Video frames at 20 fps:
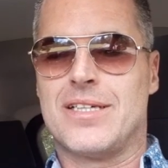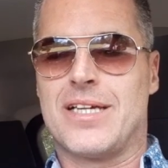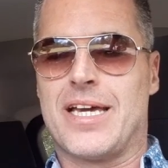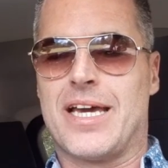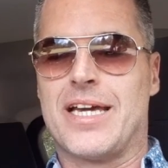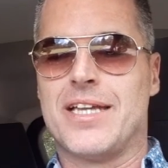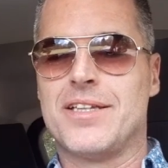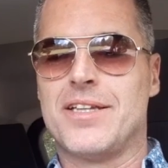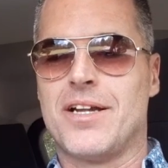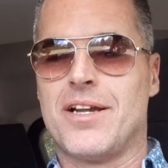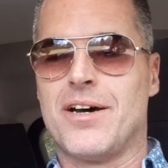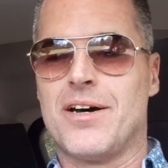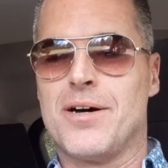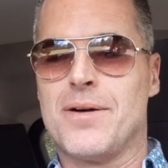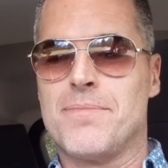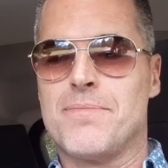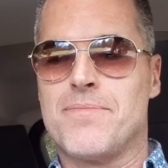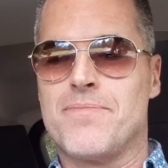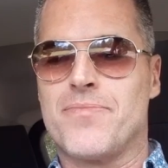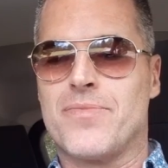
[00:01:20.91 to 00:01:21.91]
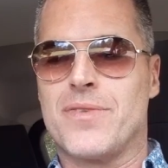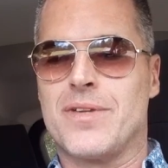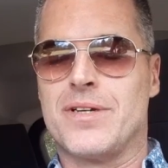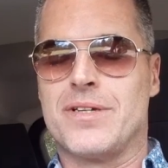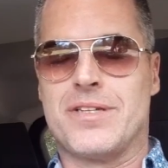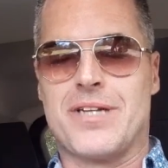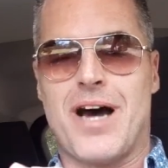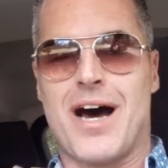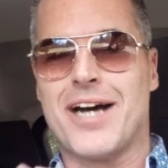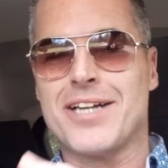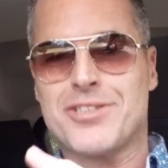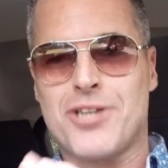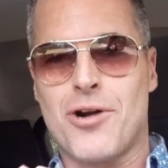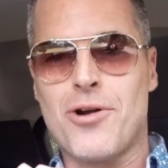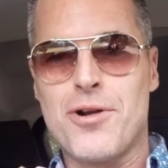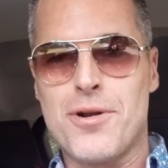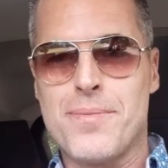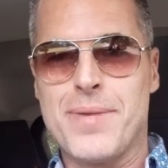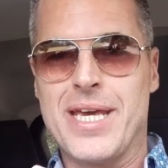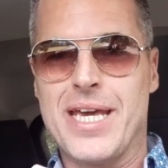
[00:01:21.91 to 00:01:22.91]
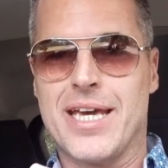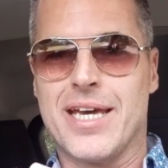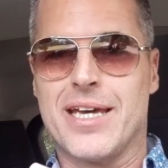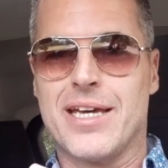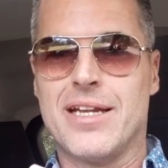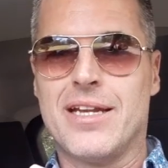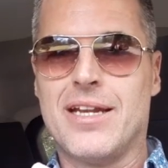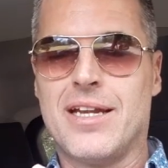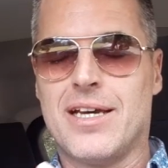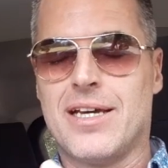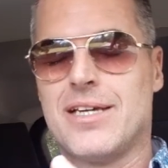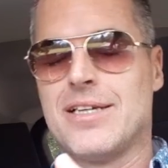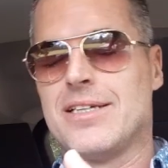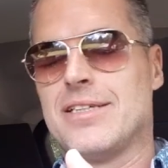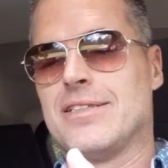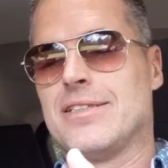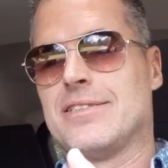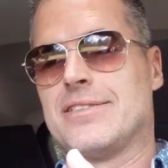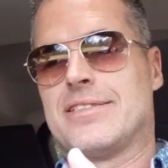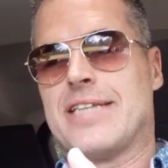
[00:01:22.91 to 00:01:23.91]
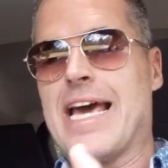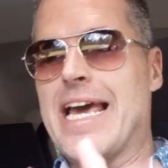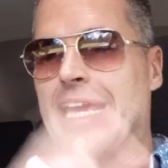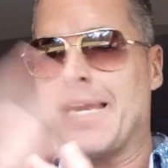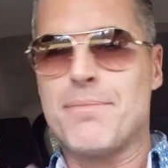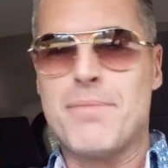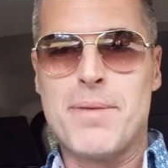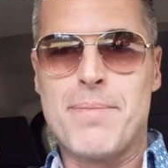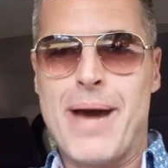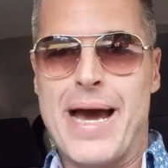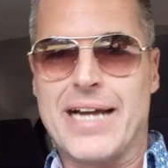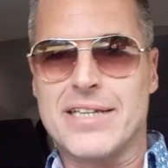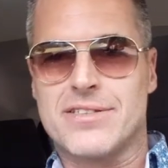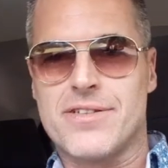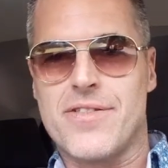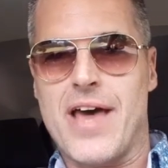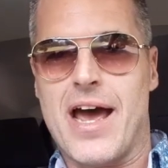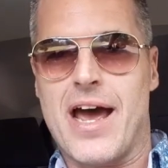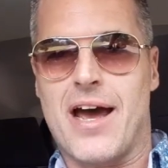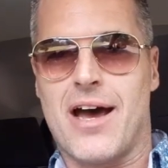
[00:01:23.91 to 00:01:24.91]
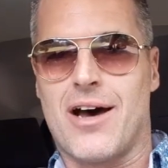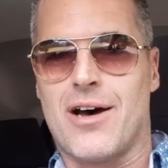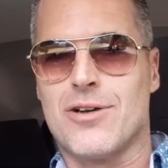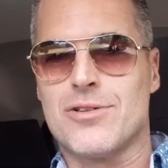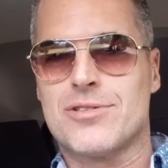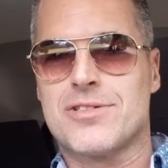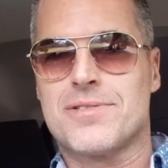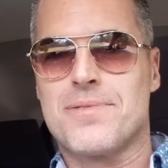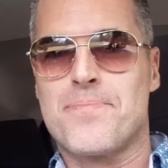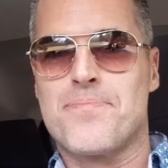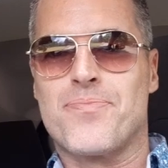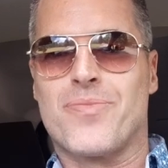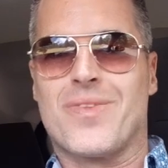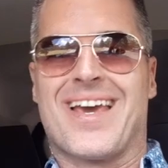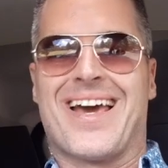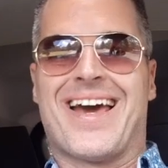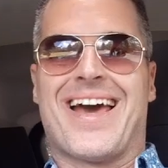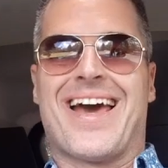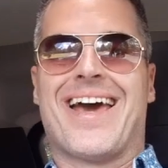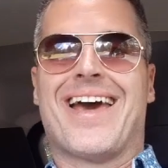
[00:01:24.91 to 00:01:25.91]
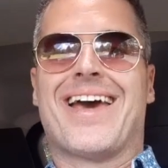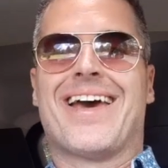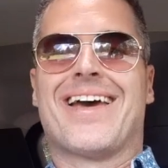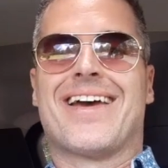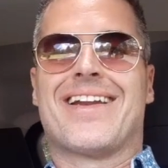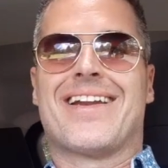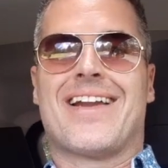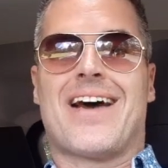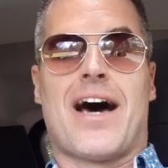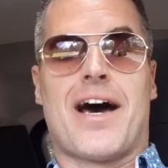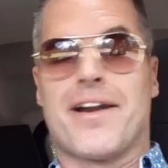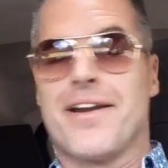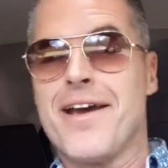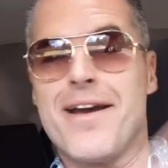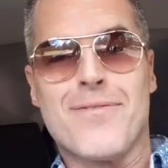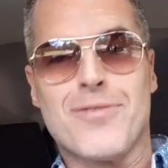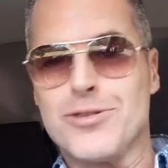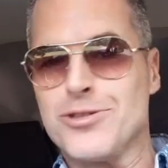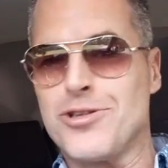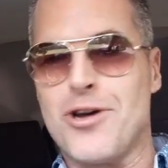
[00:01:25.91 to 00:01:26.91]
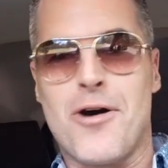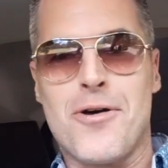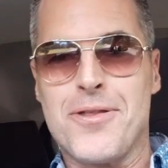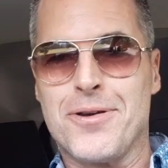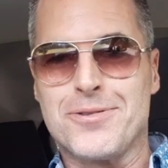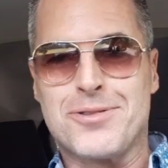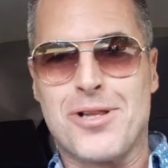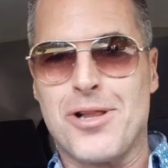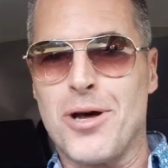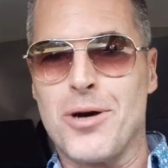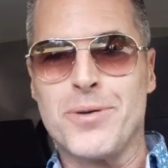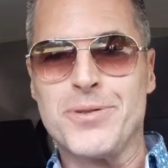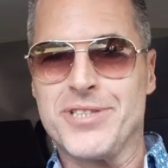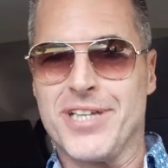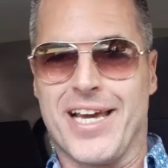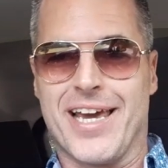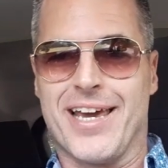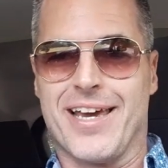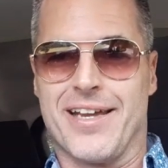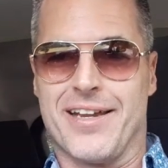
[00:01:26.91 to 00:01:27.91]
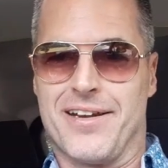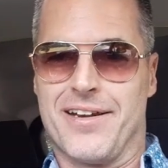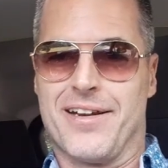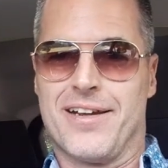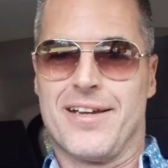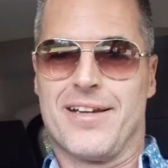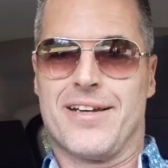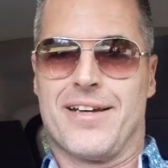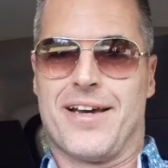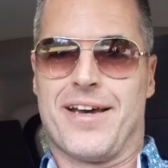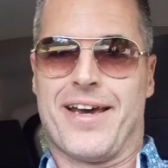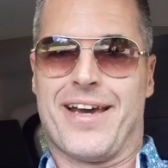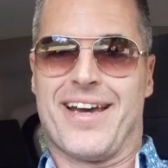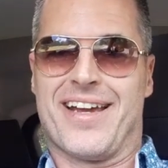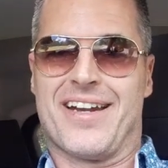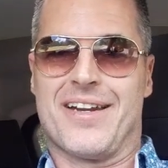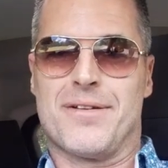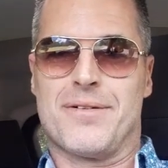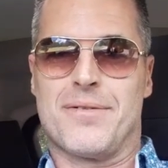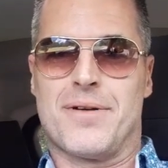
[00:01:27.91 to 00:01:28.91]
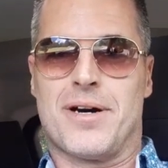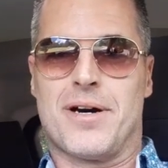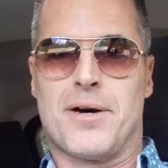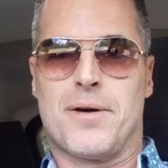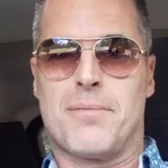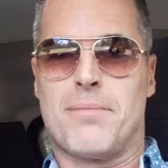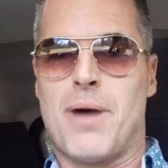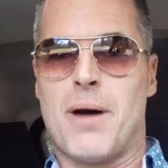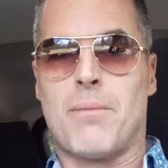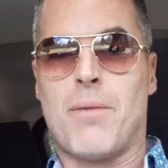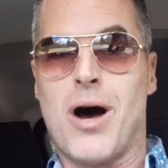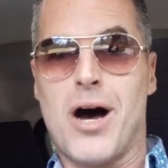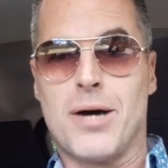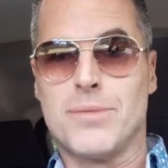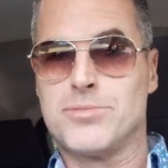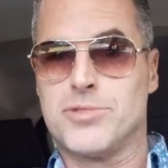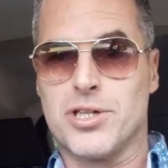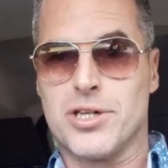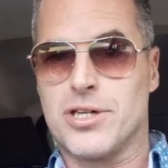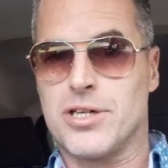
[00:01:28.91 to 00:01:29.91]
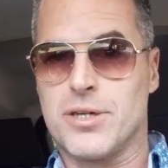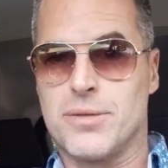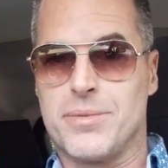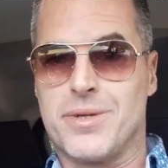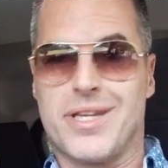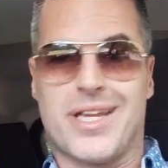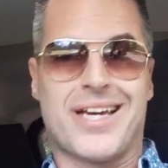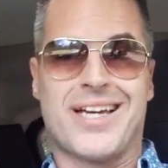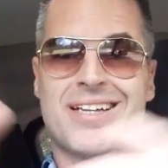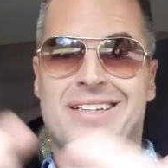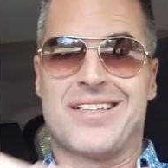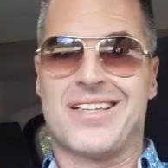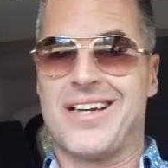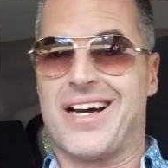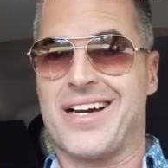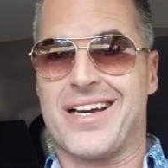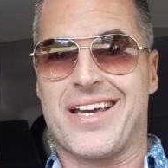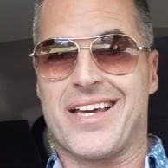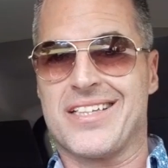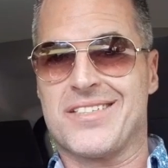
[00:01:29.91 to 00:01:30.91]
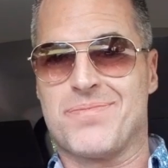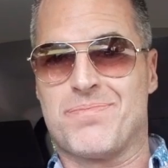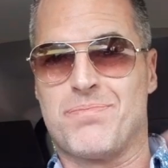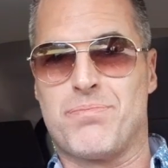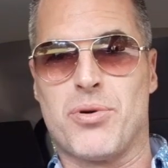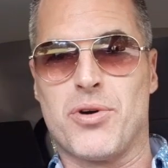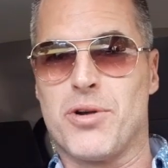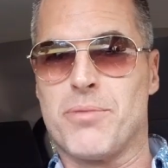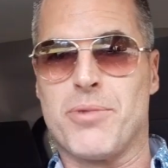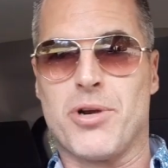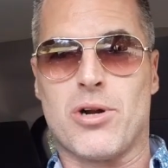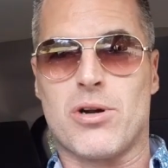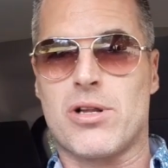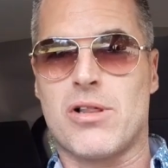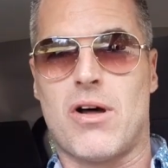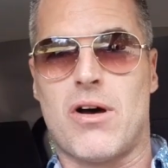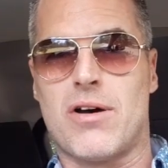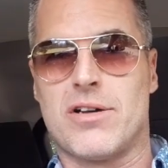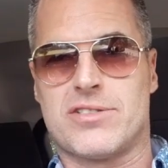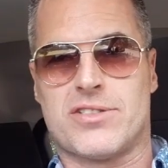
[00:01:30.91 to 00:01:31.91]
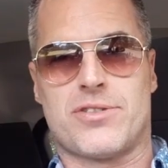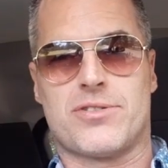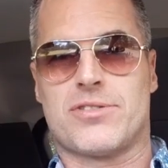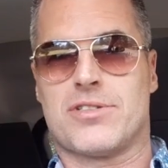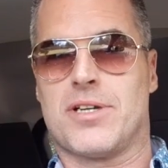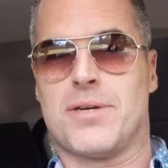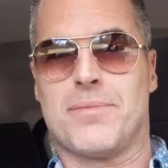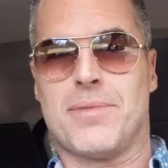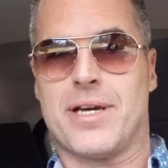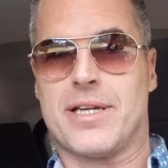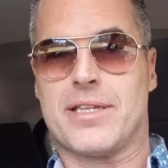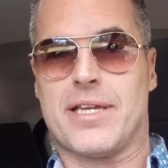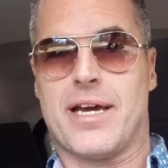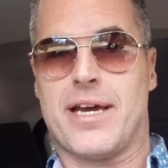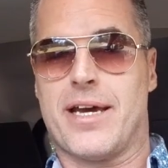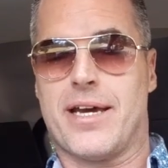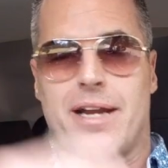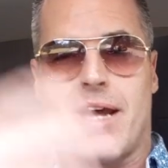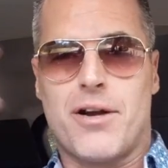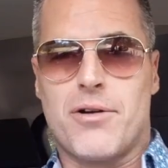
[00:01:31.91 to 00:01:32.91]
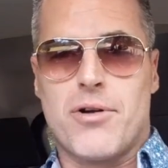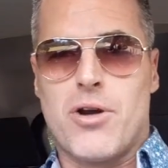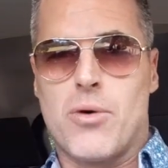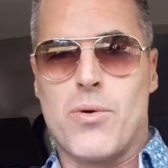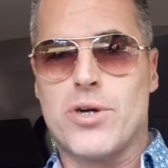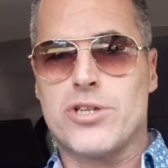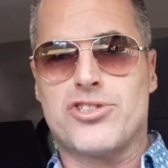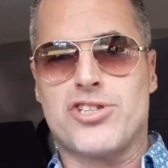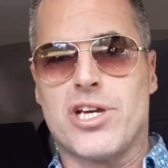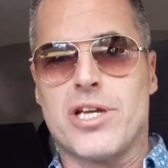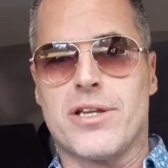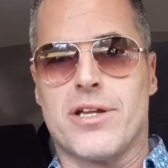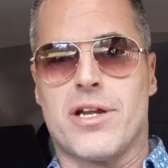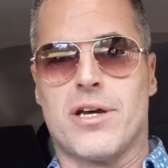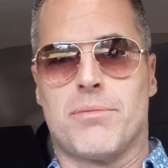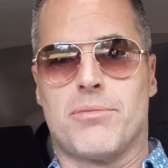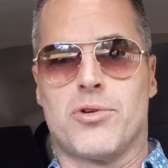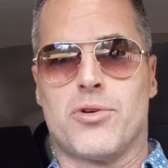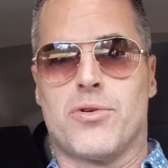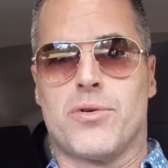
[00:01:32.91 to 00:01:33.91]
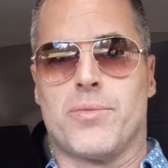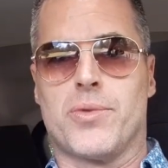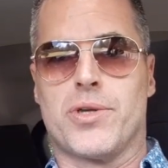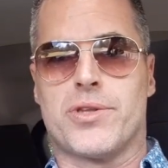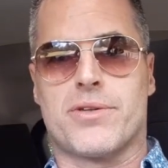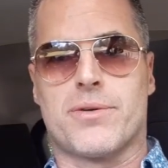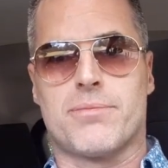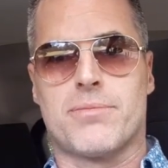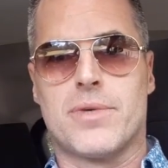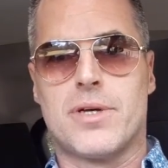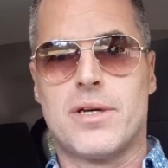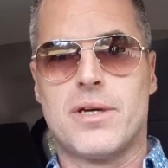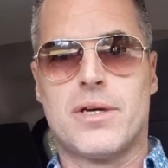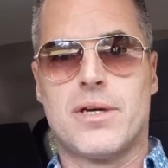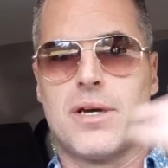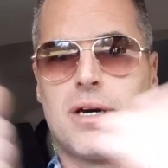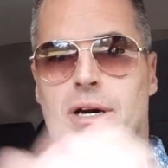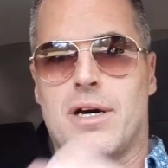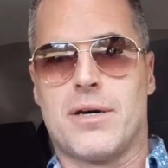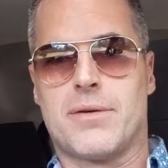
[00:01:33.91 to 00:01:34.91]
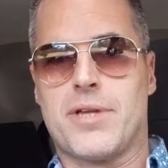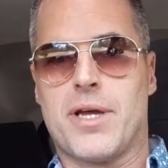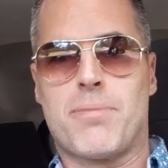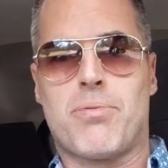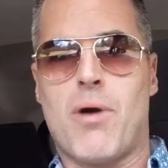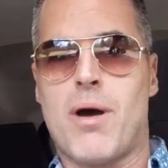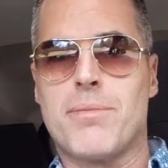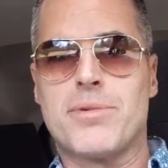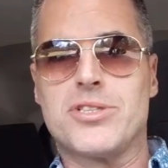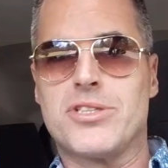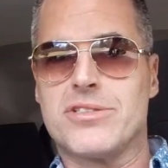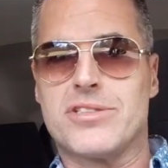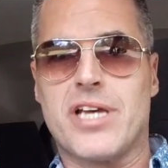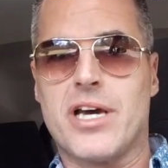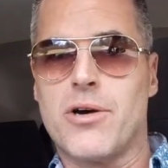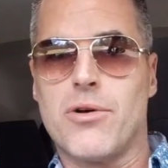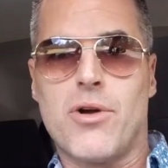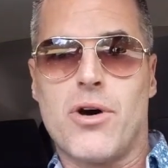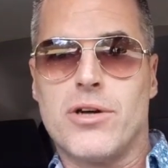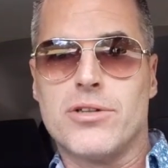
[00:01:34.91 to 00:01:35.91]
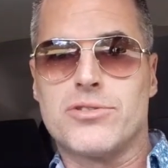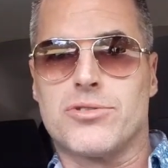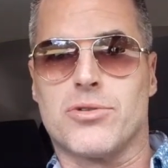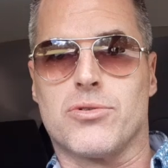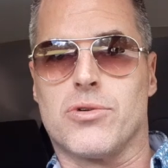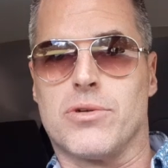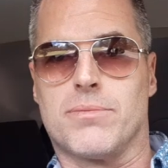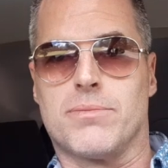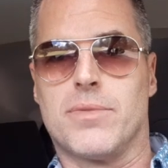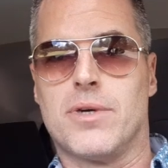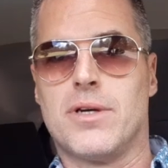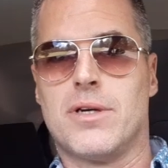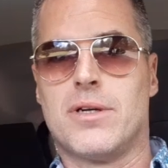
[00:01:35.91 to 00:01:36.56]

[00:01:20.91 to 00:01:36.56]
ended up not turning me in, taking me back to the house, and I never saw those clothes again and uh, my mom took them and they i guess put them in her closet or something like that and i don't know what she ended up doing with them uh, they probably just held on to them